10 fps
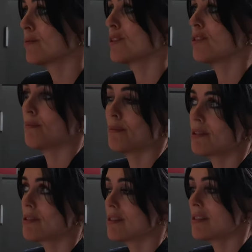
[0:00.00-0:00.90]
with the
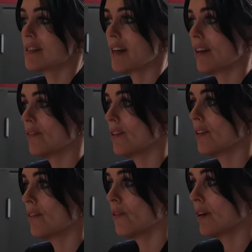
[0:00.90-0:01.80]
numbers instead of
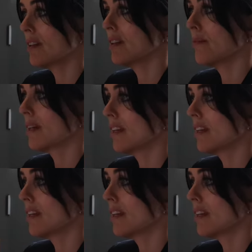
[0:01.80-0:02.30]
avoiding them.